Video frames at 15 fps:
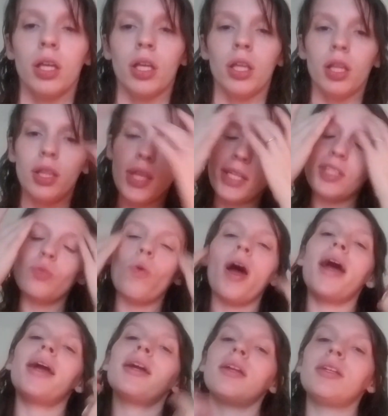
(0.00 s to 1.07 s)
that's
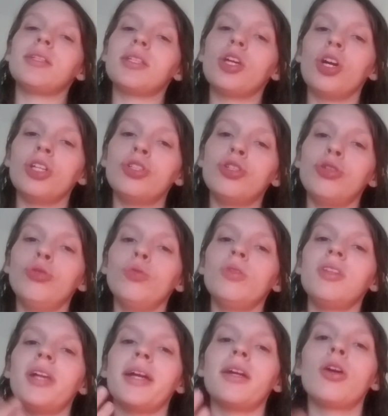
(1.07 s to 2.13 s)
why it is good to
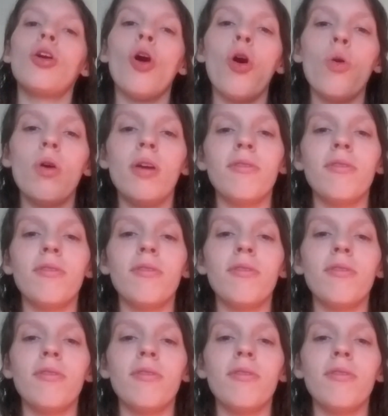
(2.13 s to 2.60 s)
let go of